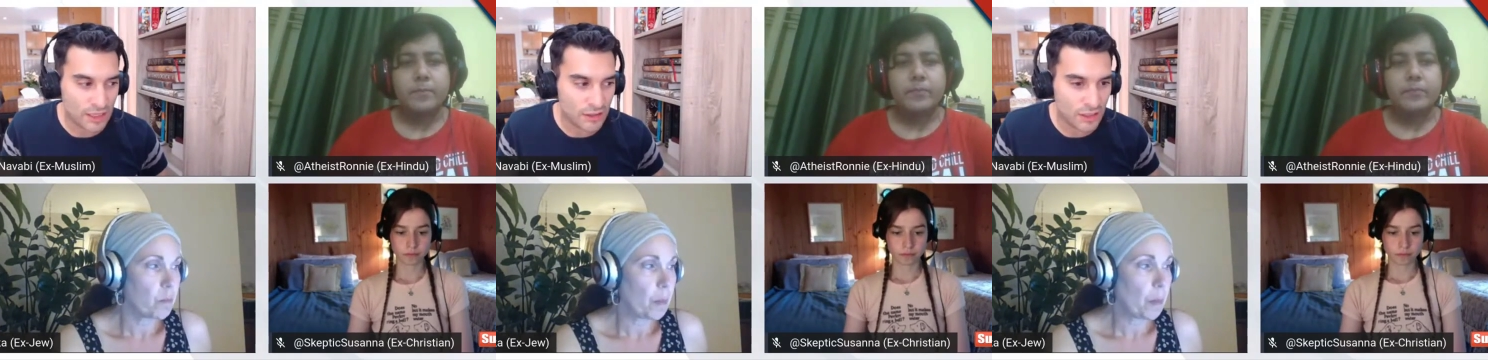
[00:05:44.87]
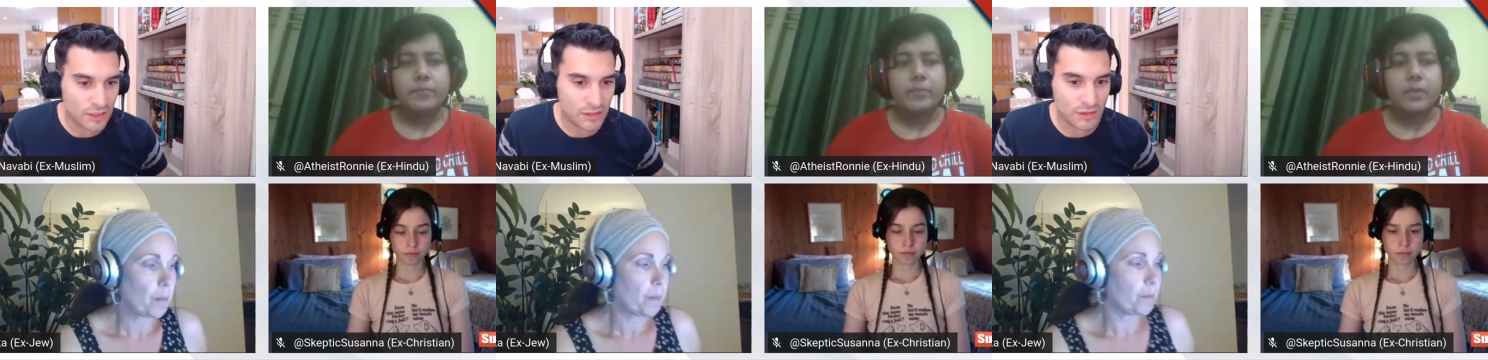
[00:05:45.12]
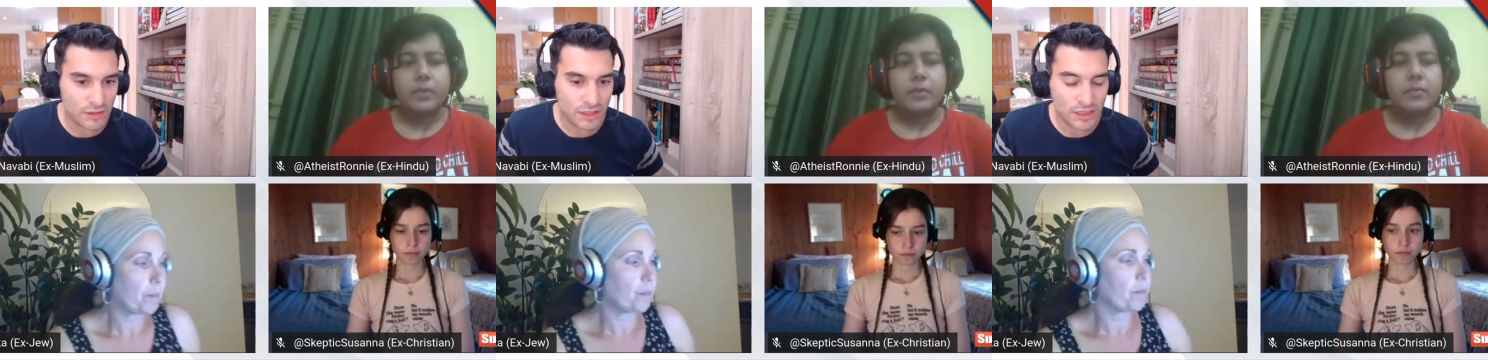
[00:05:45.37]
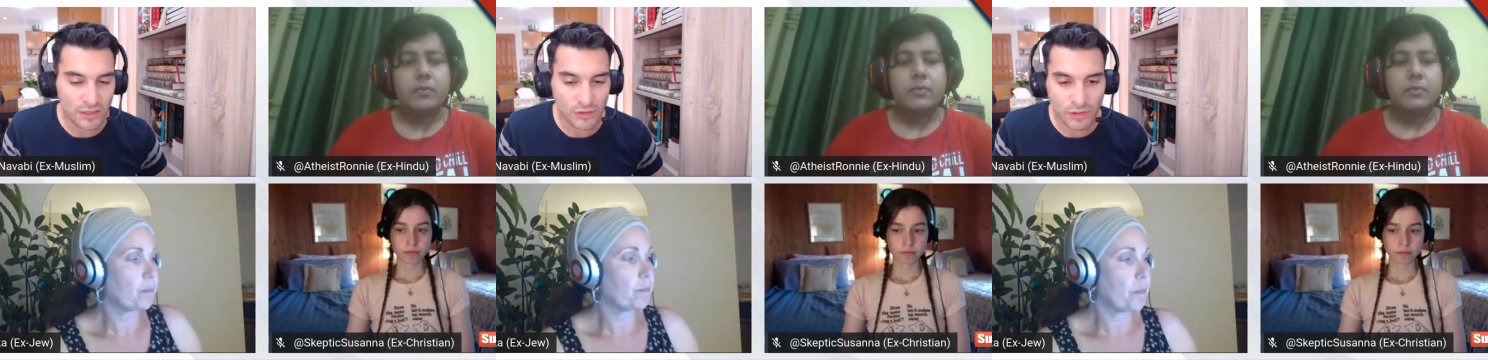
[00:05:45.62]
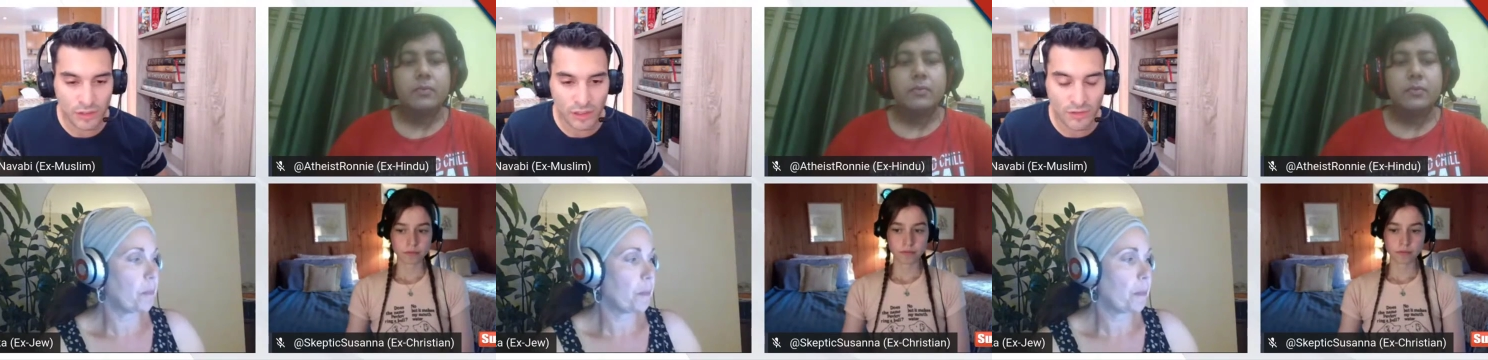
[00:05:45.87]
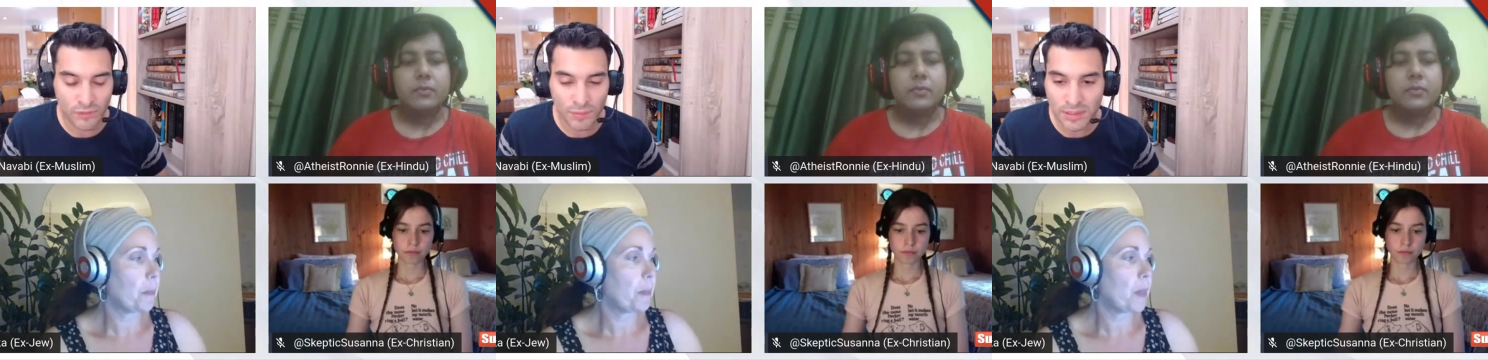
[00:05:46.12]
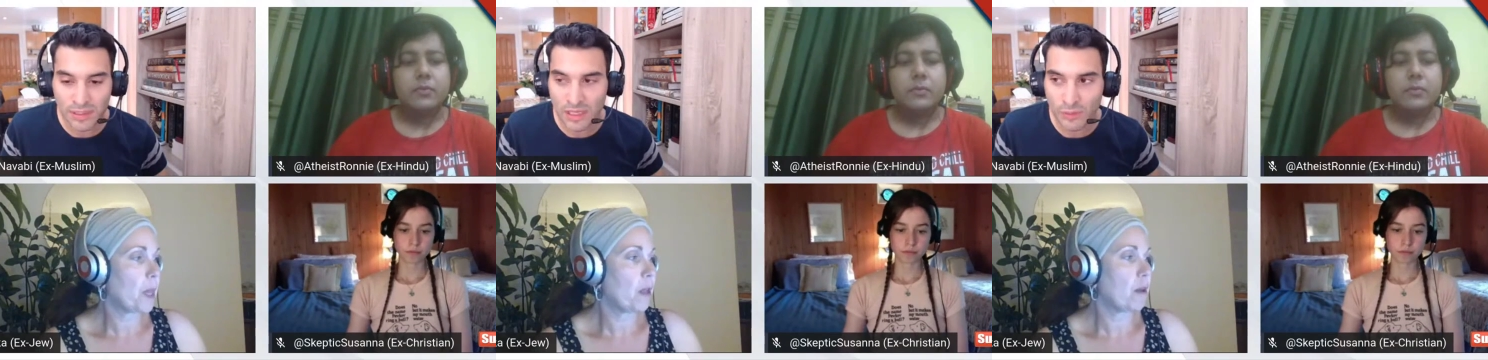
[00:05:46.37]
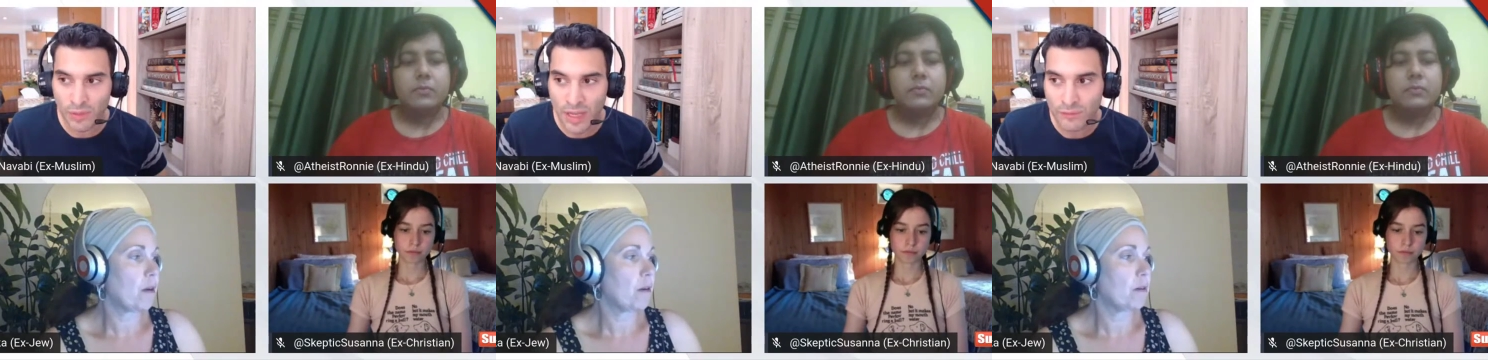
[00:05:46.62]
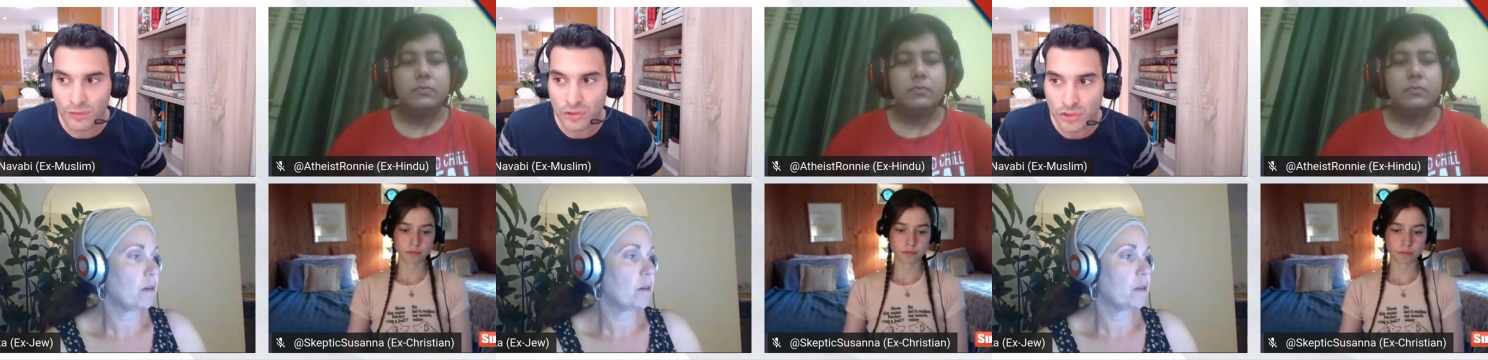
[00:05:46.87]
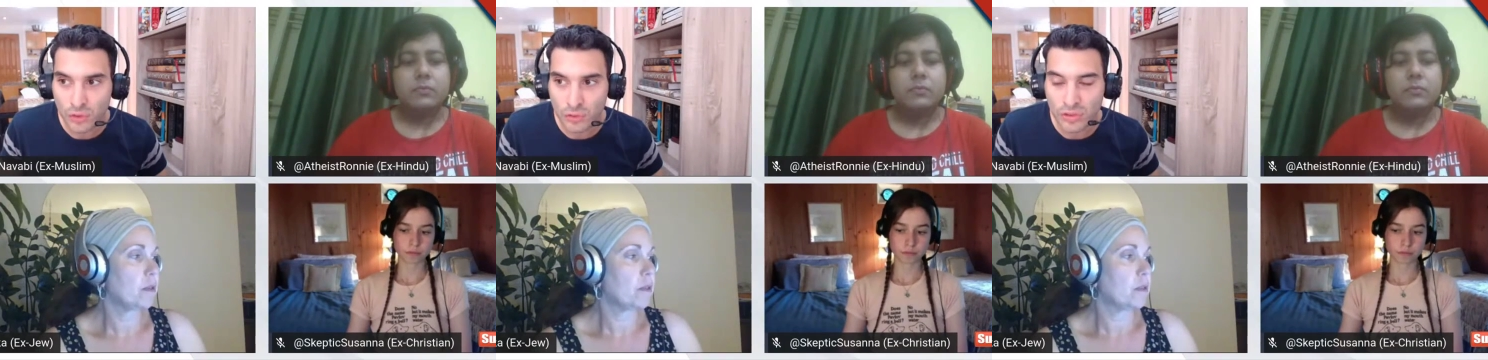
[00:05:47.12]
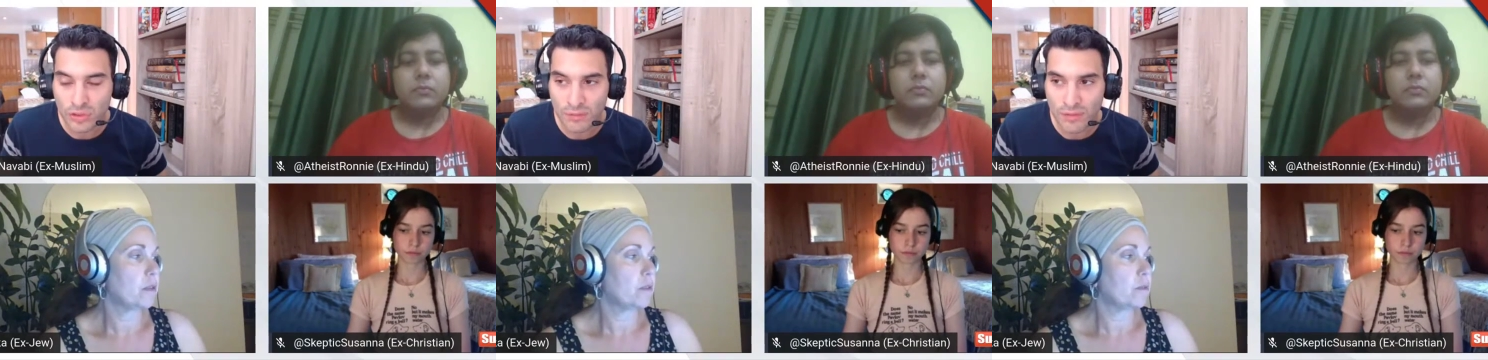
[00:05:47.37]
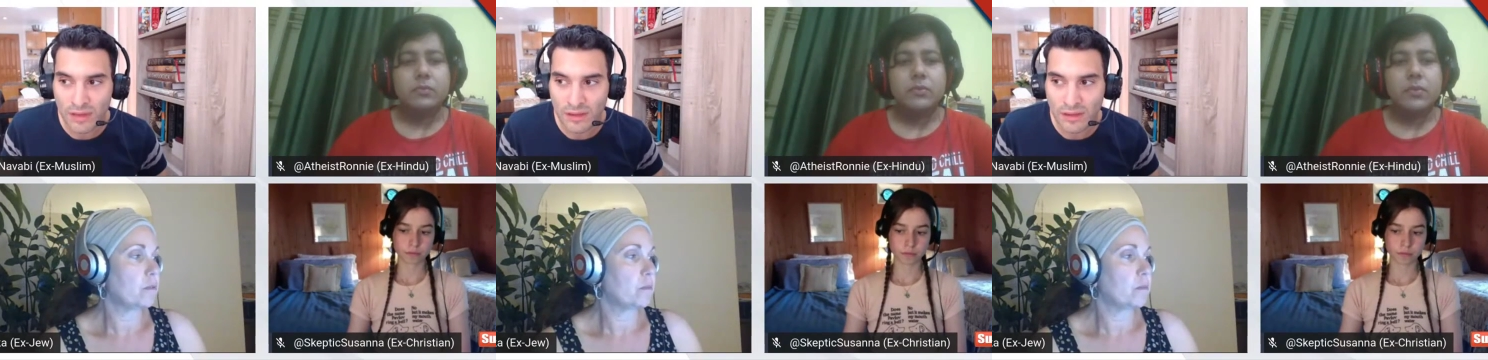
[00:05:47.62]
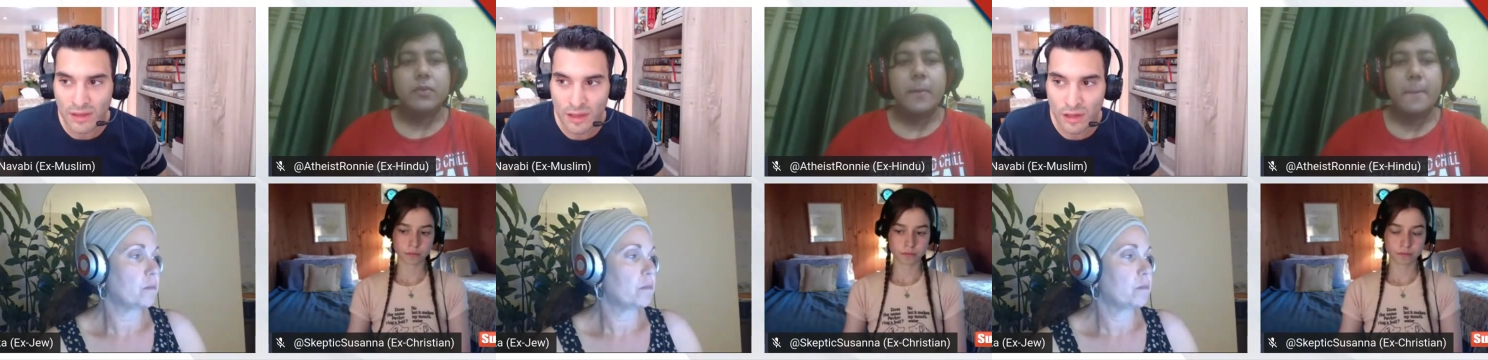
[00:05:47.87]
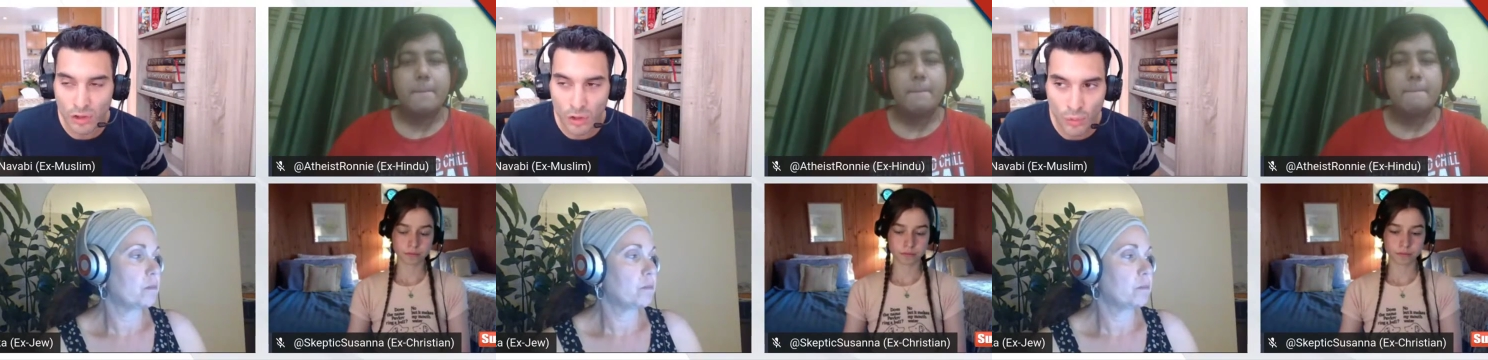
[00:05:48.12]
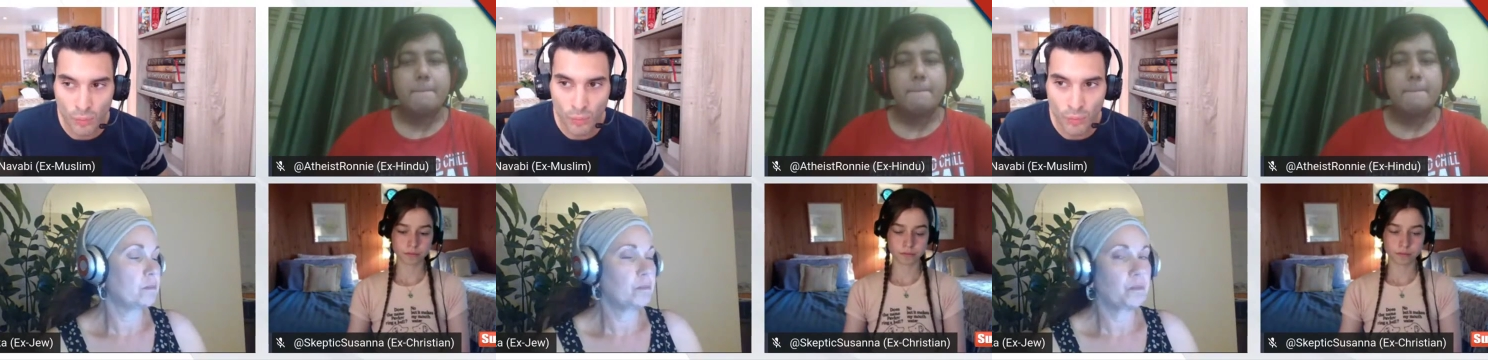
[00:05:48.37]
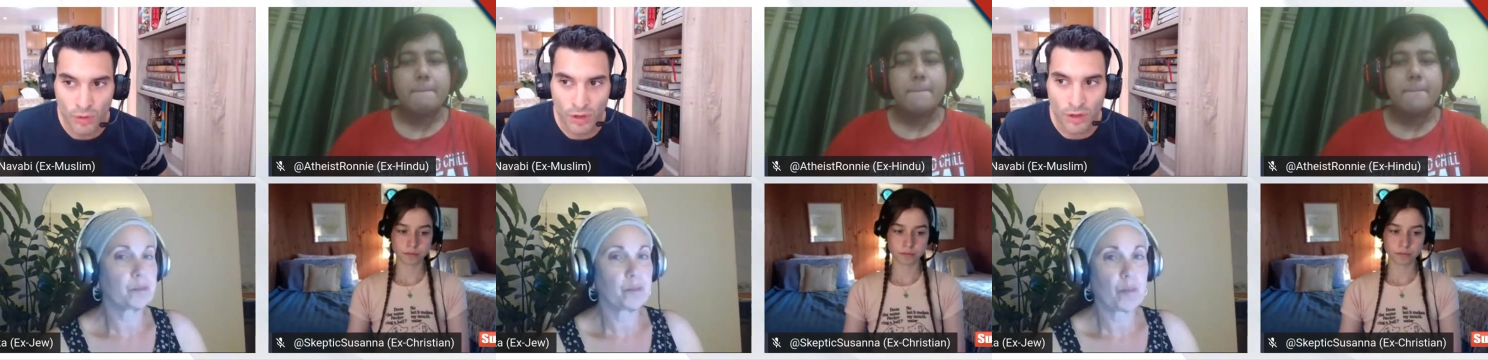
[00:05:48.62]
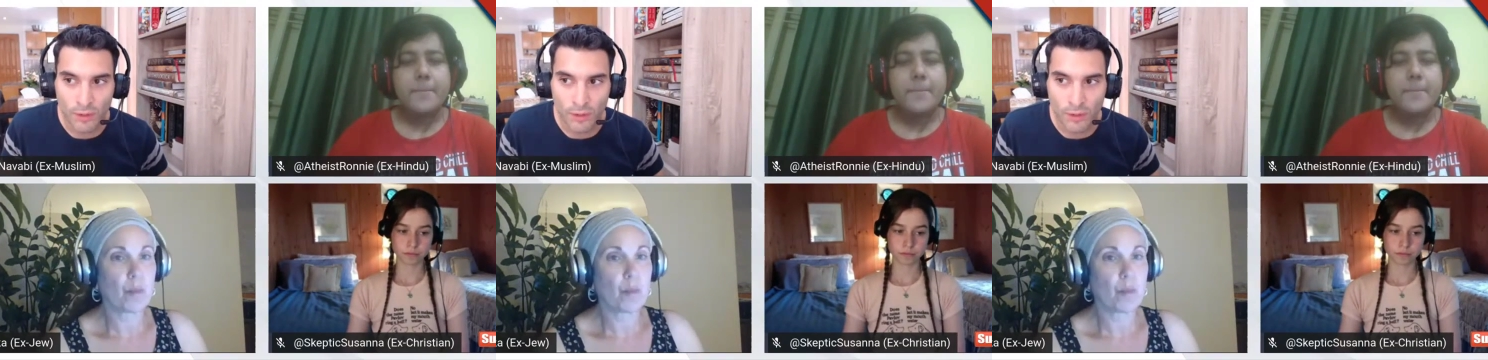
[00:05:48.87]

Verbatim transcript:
Speaker 1: And then the Iranian government, like we have to show to them that no,